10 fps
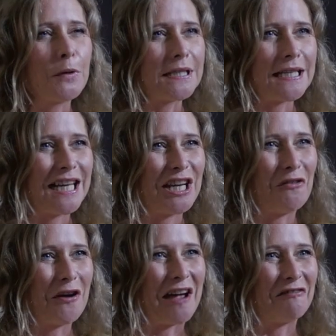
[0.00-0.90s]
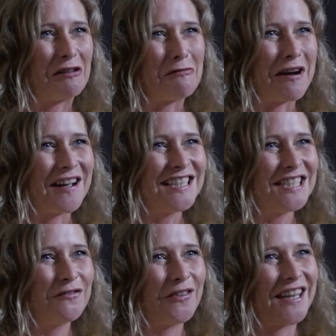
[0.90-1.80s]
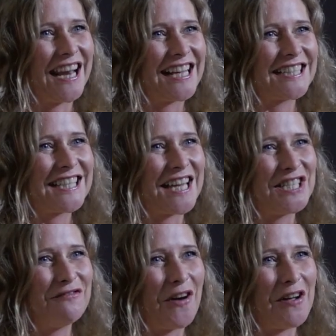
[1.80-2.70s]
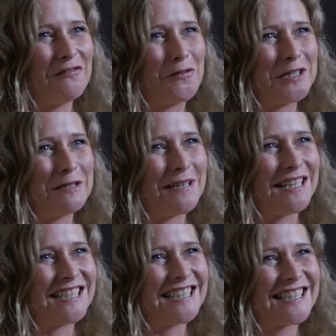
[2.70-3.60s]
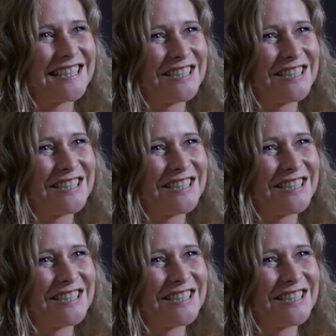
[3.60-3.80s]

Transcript: to hear your every word for the next 40 minutes.